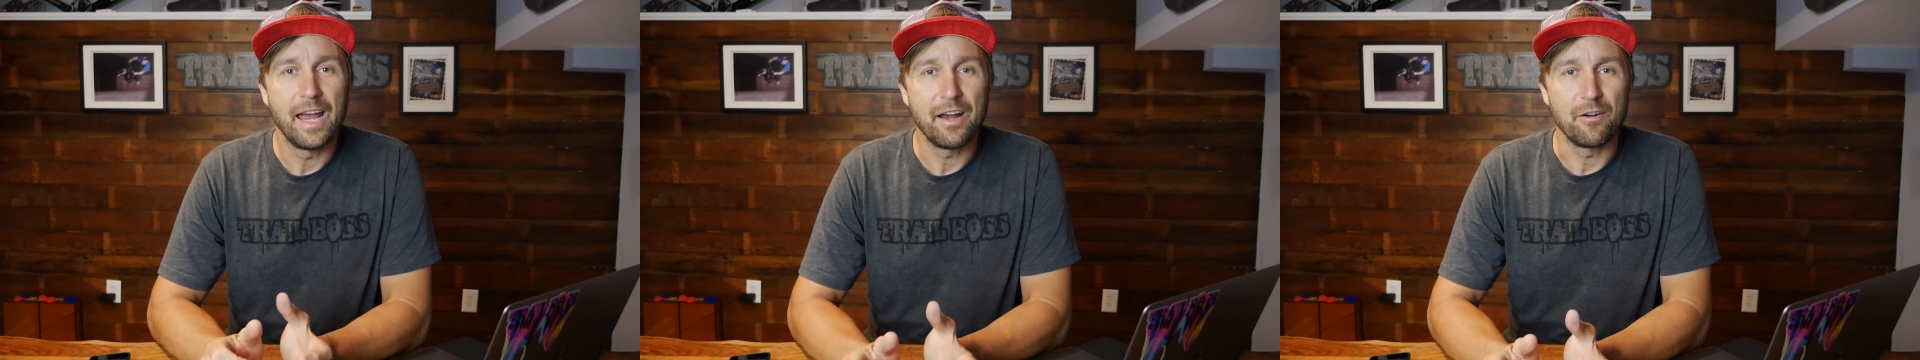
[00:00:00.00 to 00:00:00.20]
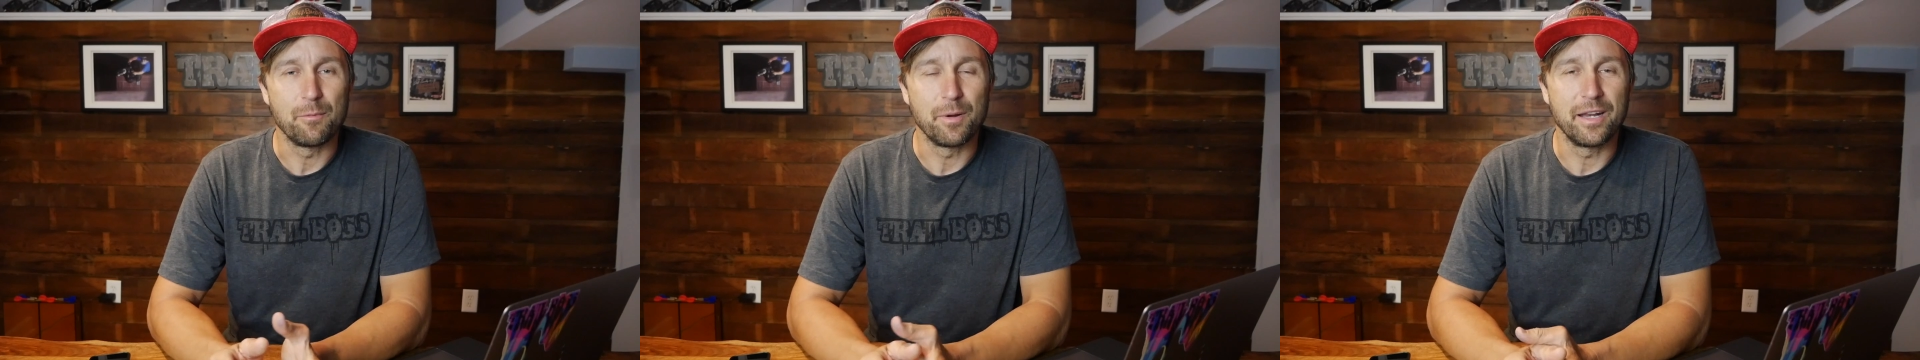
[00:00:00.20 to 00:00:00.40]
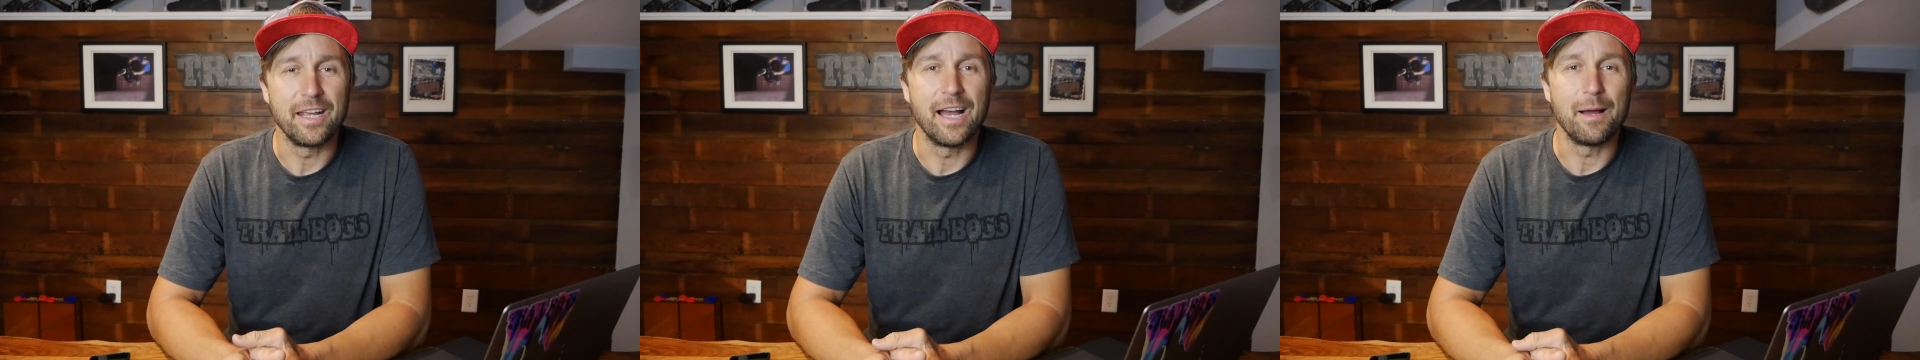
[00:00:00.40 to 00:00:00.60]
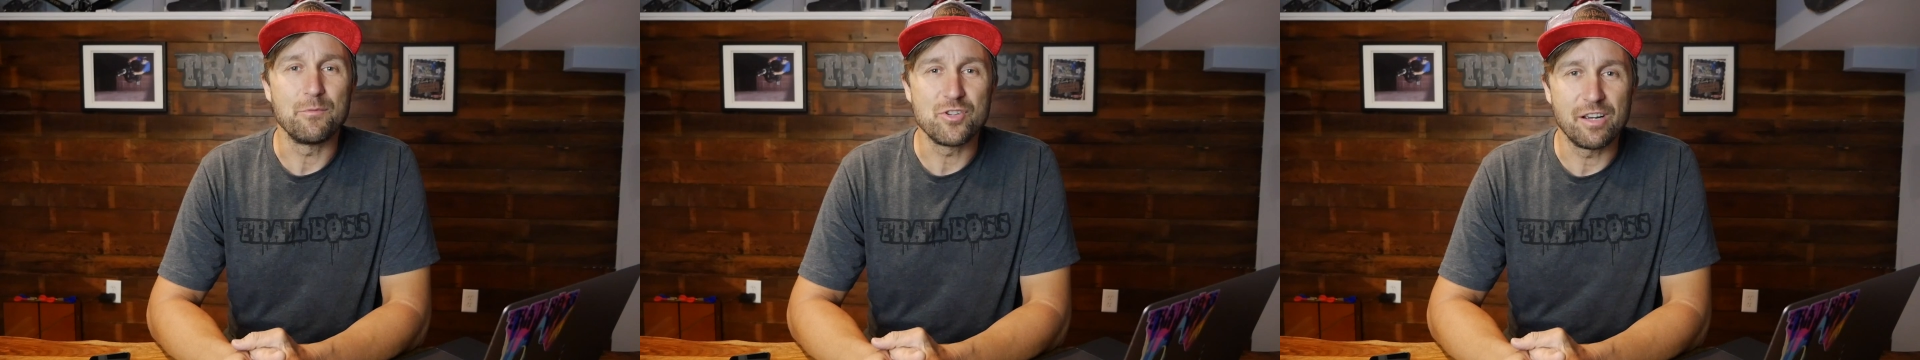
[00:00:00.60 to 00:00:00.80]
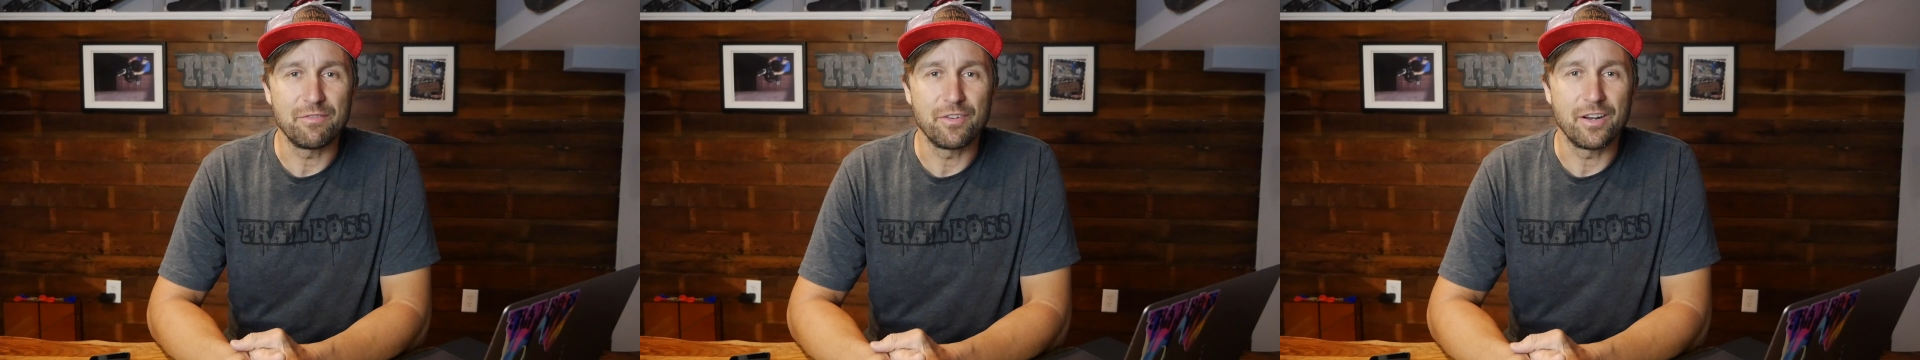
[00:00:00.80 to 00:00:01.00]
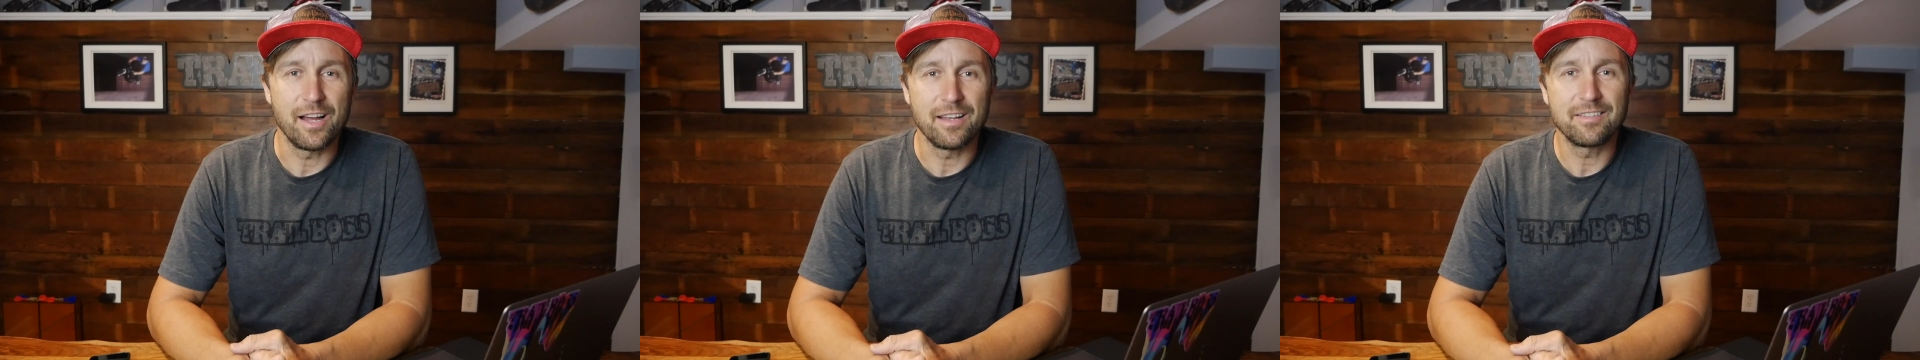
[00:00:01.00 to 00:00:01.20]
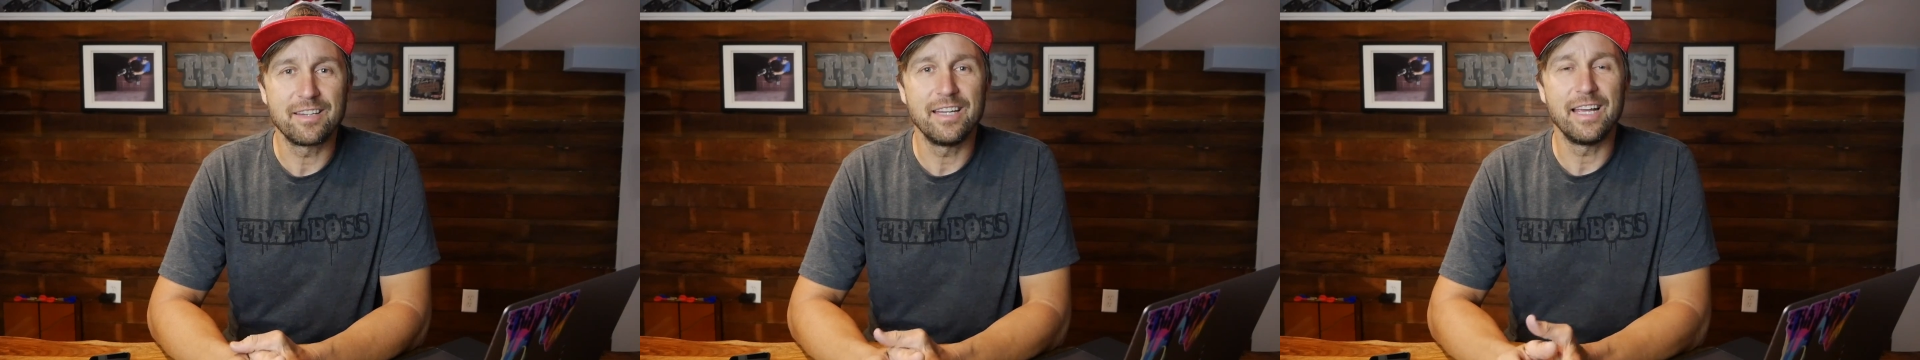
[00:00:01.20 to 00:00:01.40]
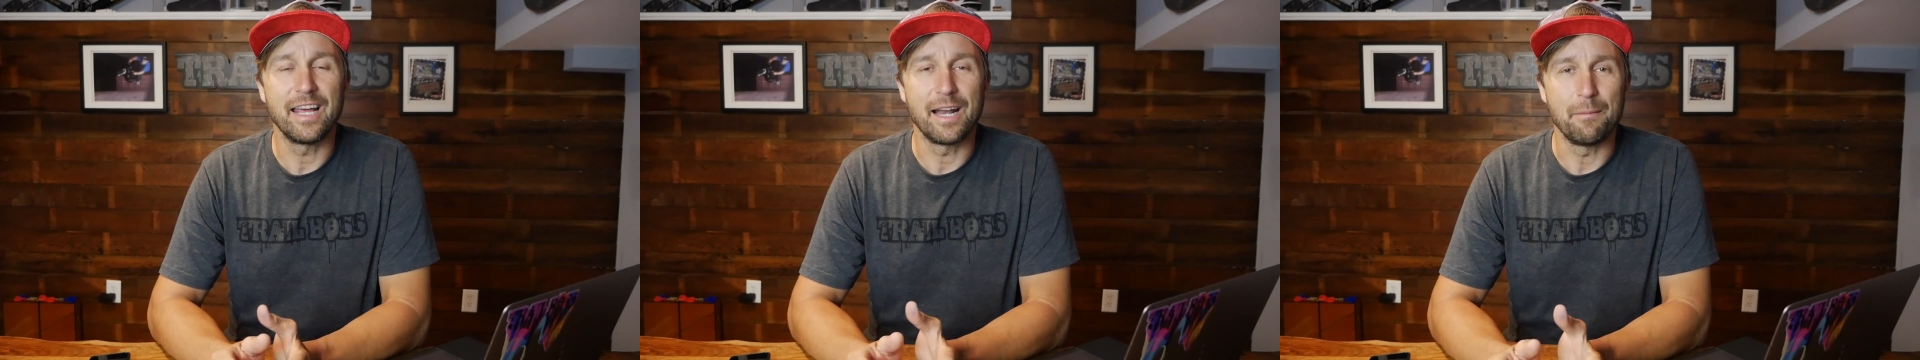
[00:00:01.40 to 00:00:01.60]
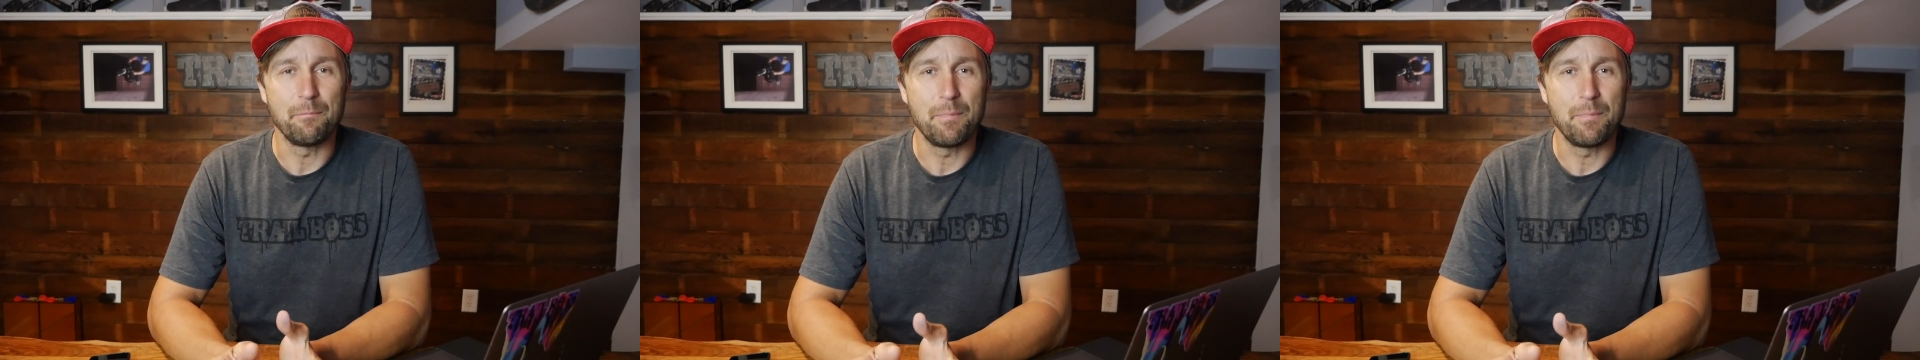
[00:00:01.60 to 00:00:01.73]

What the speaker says: Hey everybody, I'm Jeff Lanoski and I'm